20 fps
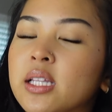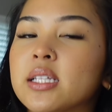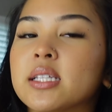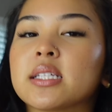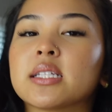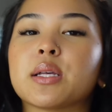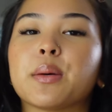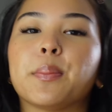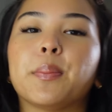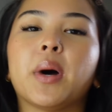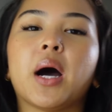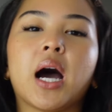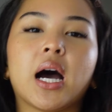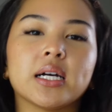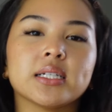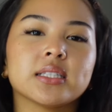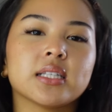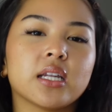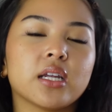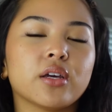This is a
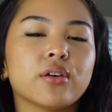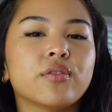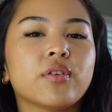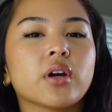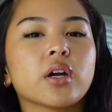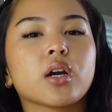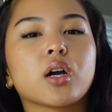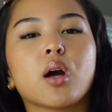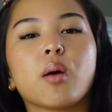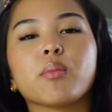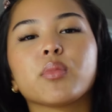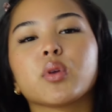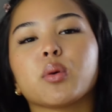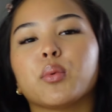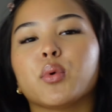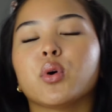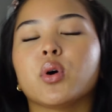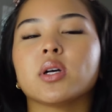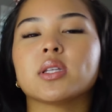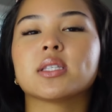positive,
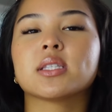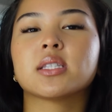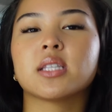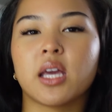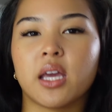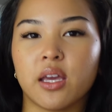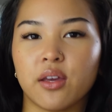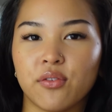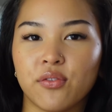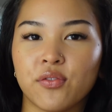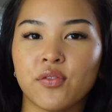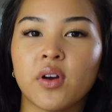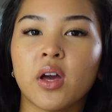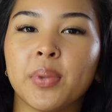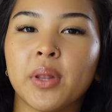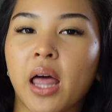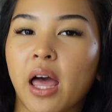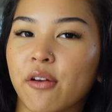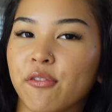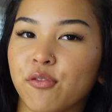comfortable, safe
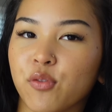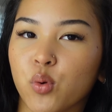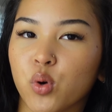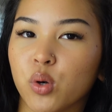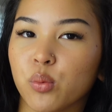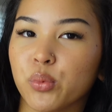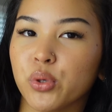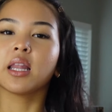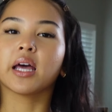platform.